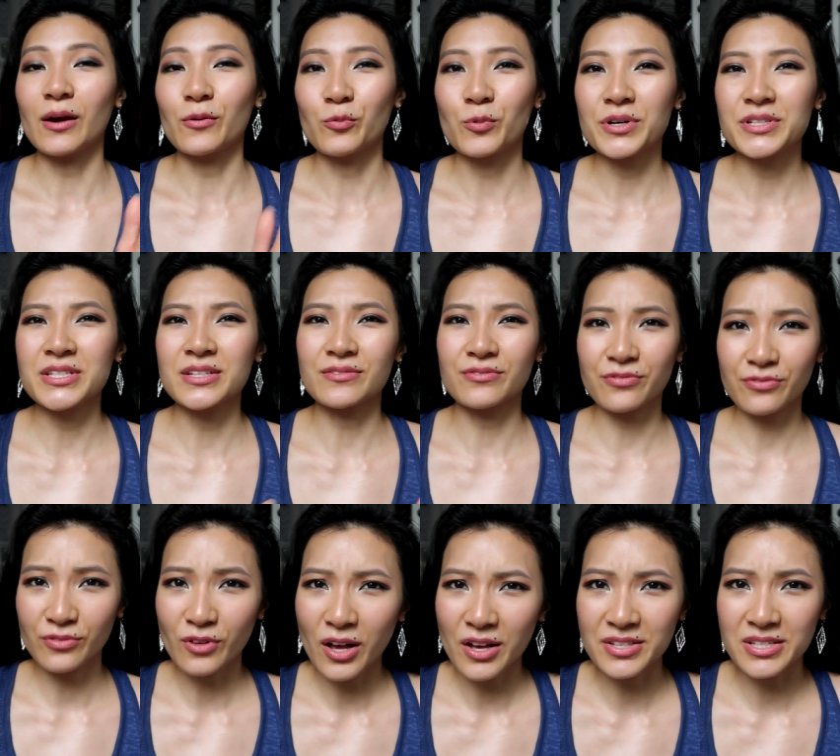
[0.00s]
I wasn't
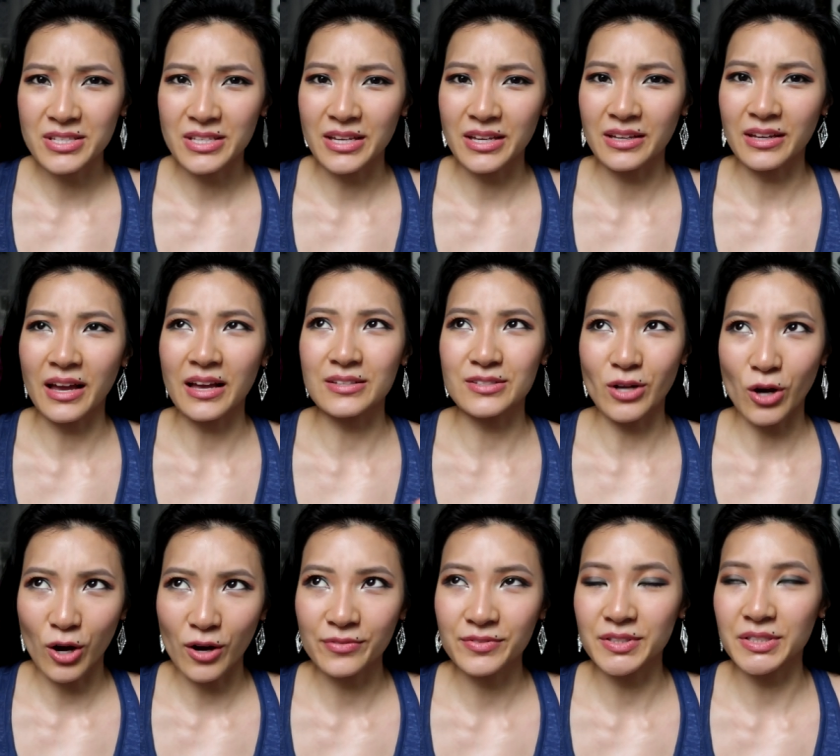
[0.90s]
flossing as
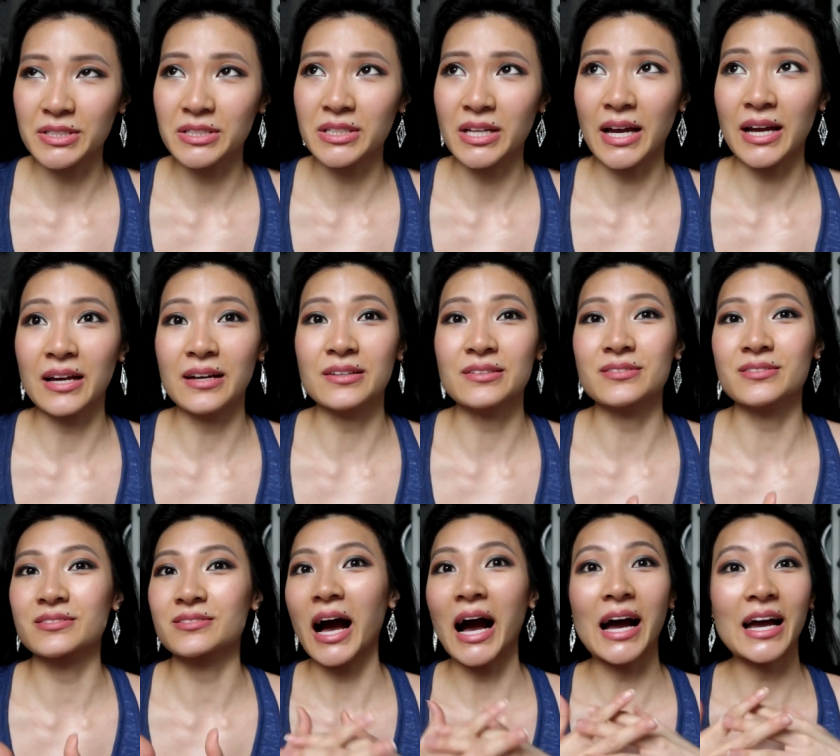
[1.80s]
often
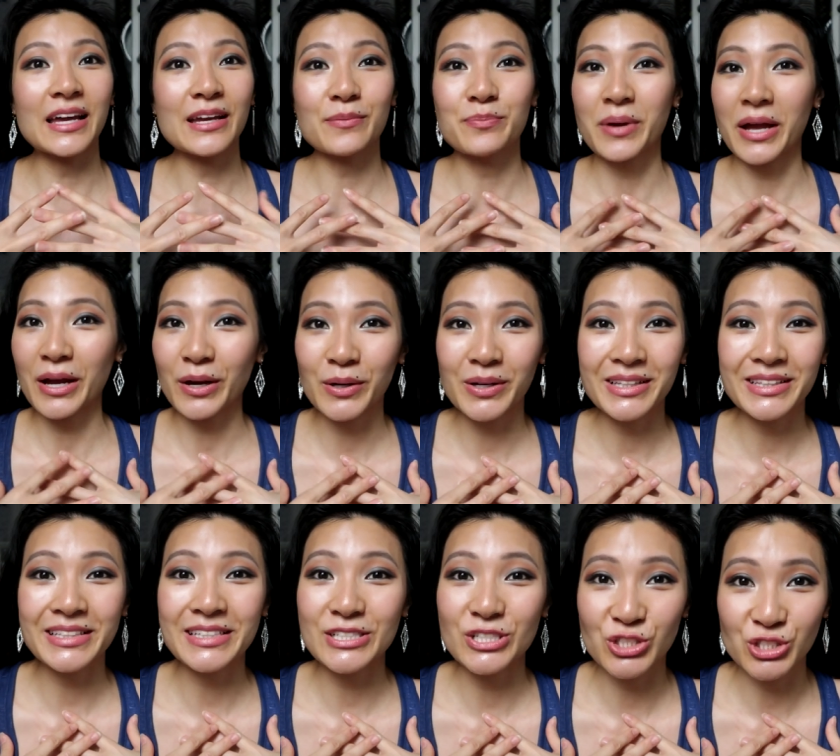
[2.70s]
as I
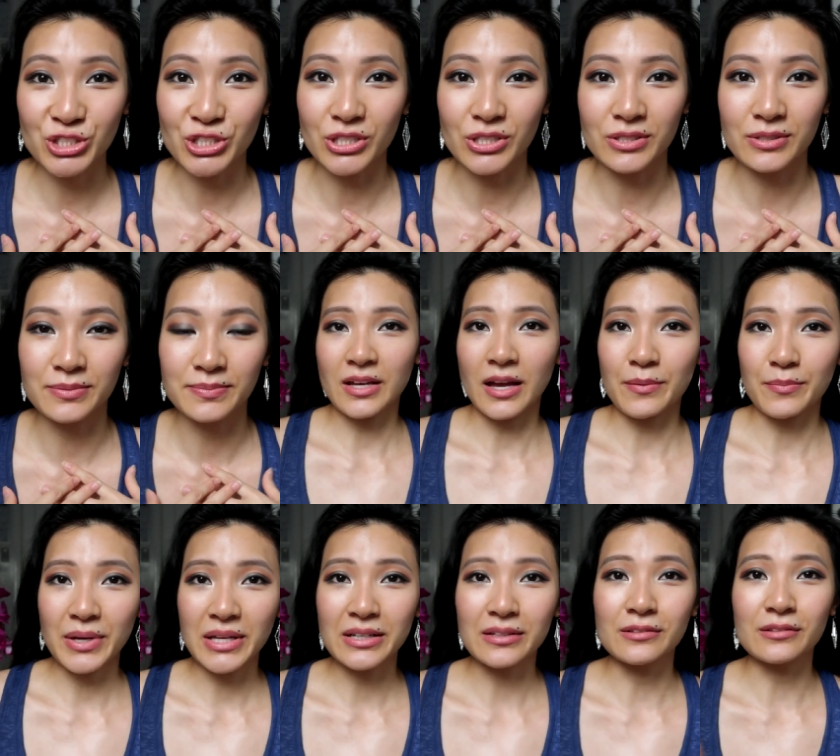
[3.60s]
apparently should. I
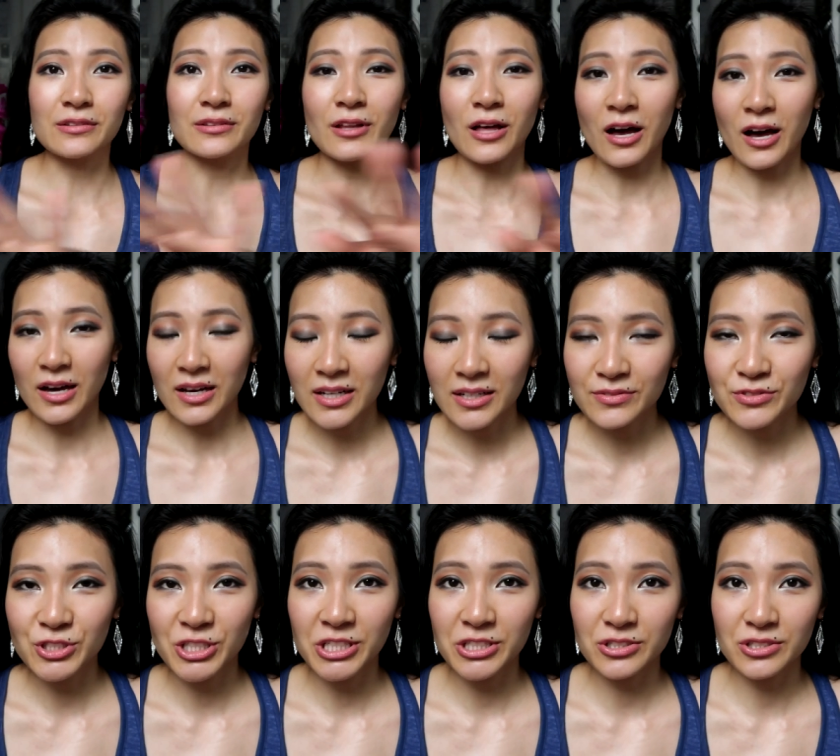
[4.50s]
made a lot of
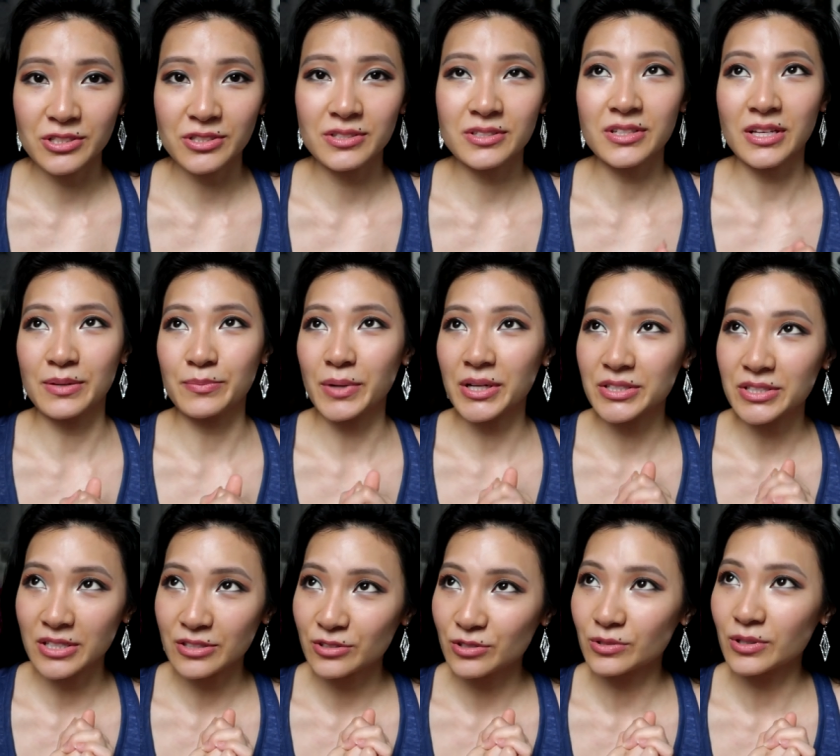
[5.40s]
changes in my
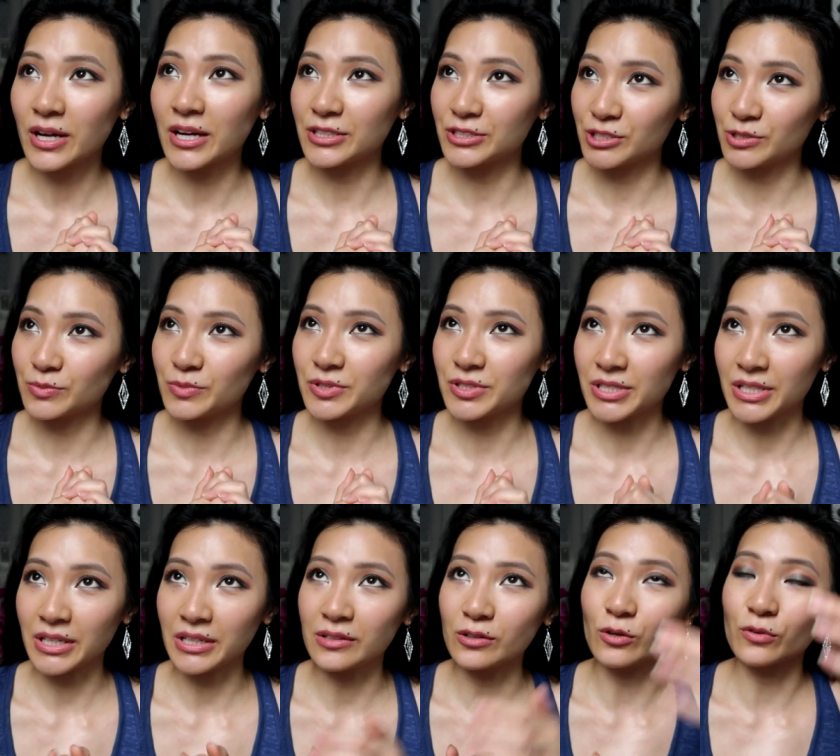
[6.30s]
dental hygiene
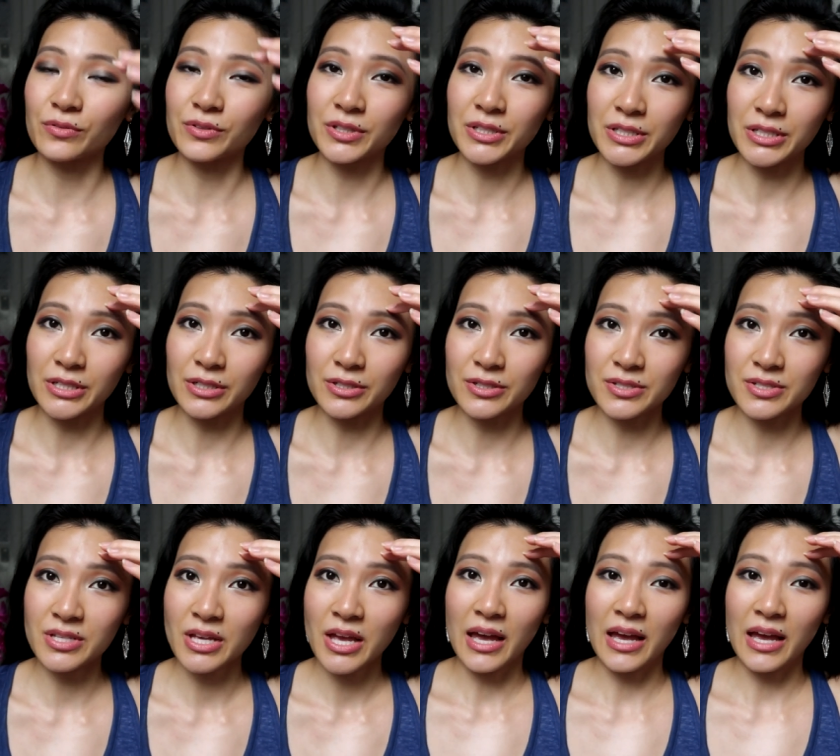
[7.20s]
routine over the years